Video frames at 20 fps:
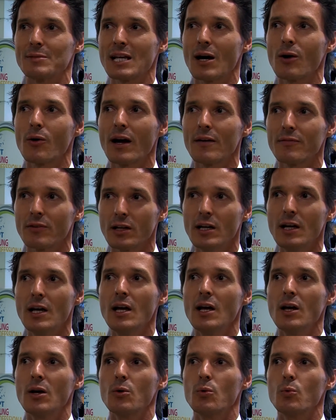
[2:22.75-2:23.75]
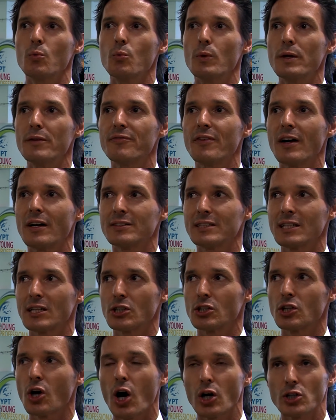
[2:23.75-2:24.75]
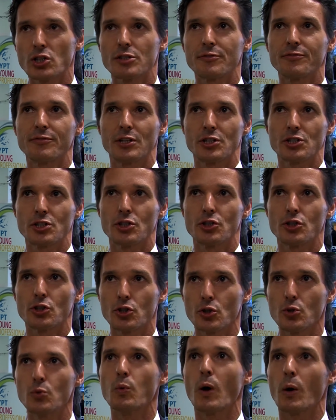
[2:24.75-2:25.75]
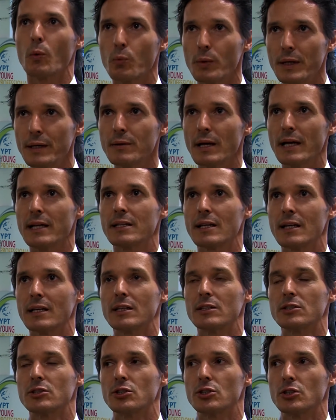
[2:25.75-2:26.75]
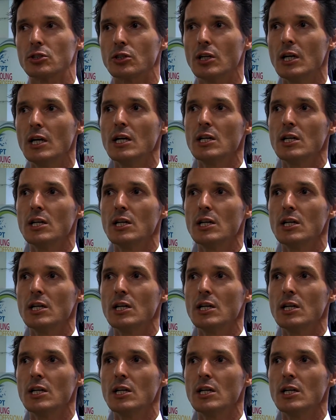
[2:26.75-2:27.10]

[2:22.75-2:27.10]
However, we felt they're not sufficient to do what we intended to do.